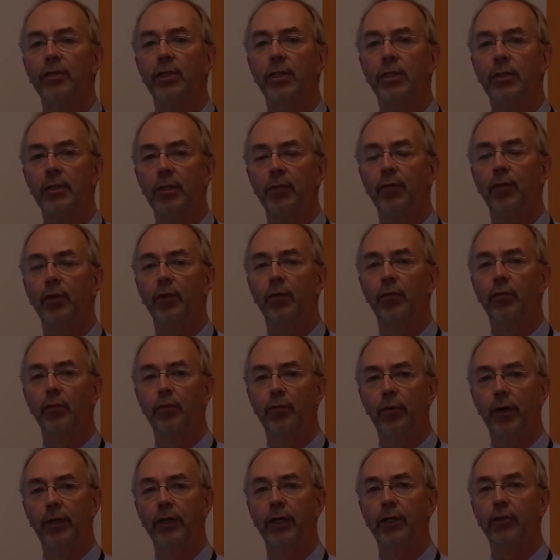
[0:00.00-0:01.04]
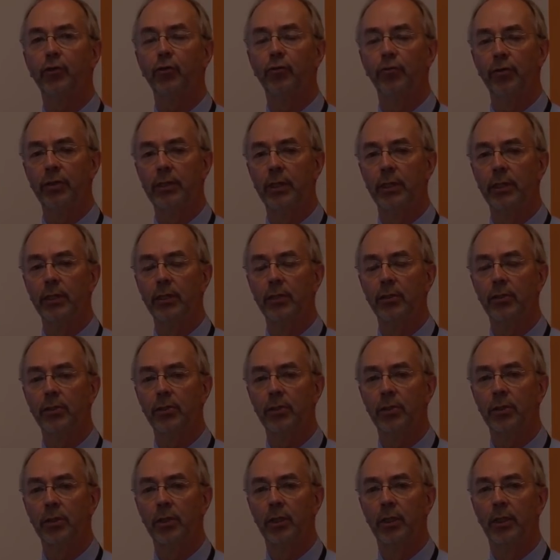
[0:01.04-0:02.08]
significant financial
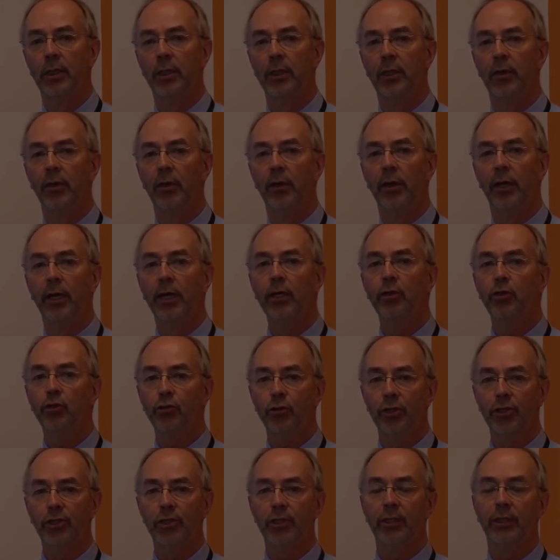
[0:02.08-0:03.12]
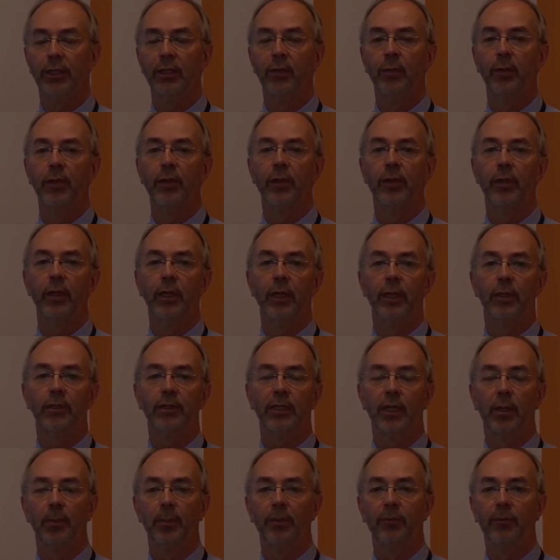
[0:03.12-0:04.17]
resilience. Interestingly, within the
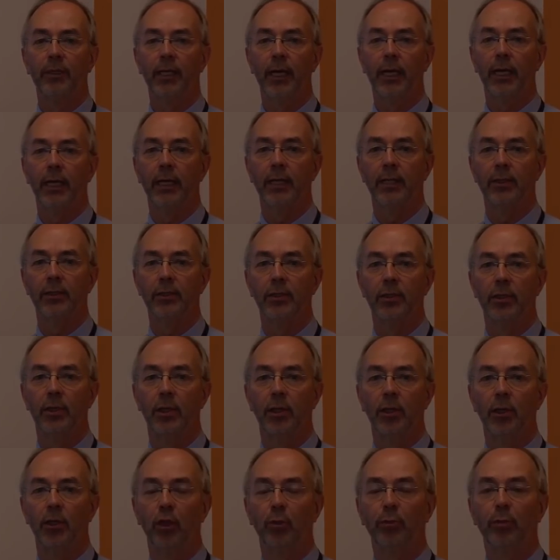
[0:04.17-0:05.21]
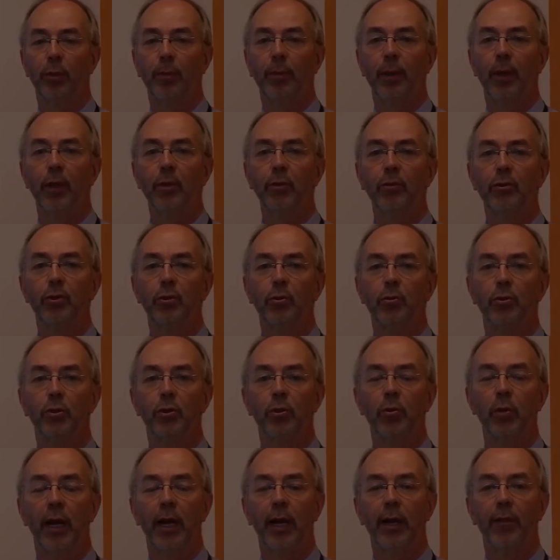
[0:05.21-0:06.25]
last couple of days, the proposal
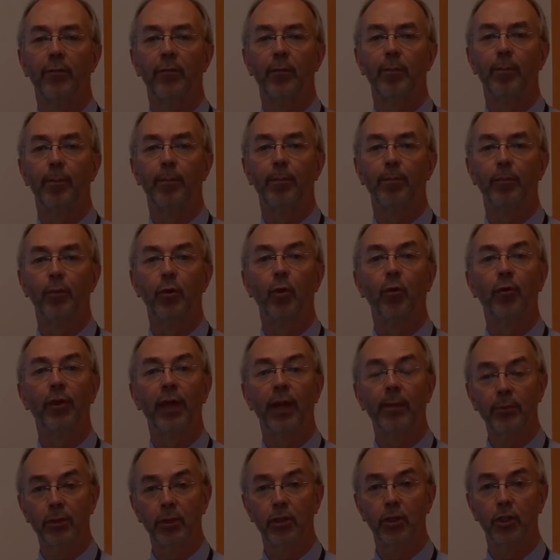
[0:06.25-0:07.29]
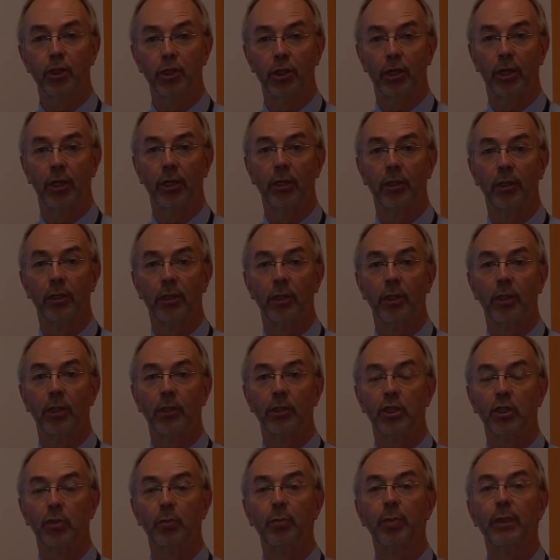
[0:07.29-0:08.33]
to have Northamptonshire
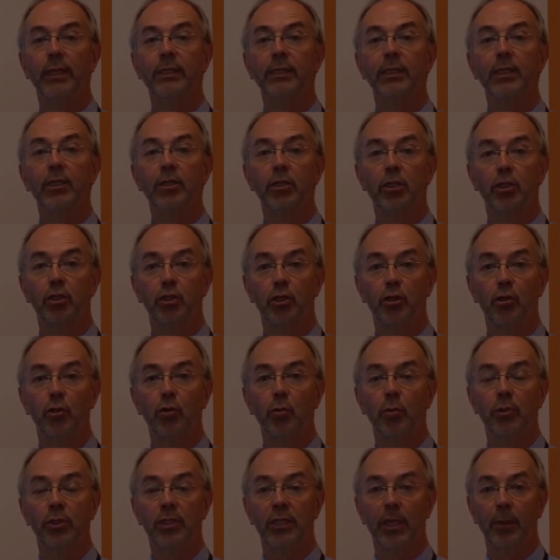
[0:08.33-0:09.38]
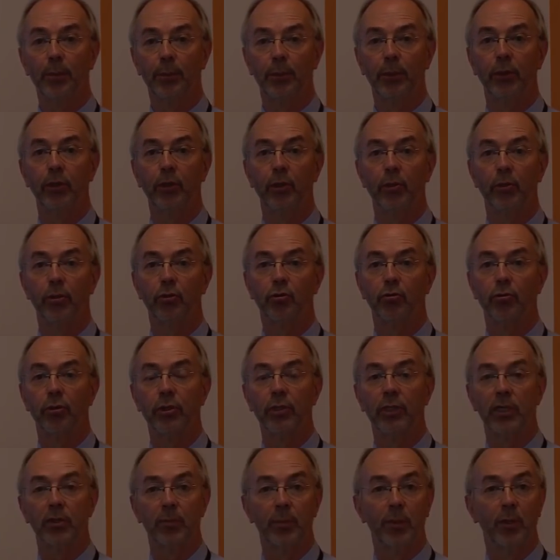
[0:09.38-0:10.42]
split into two separate
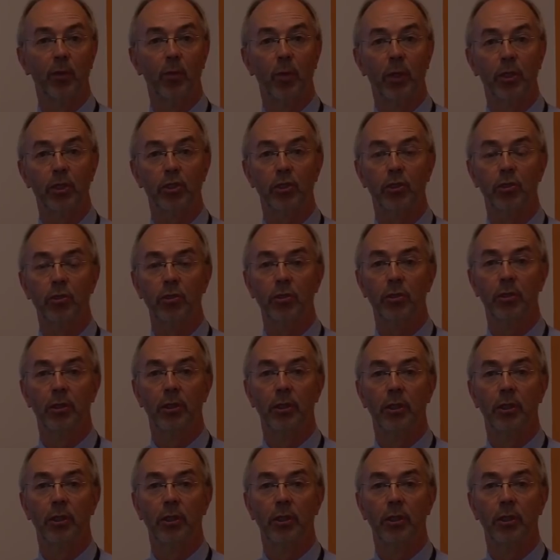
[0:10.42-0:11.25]
unitaries has been questioned.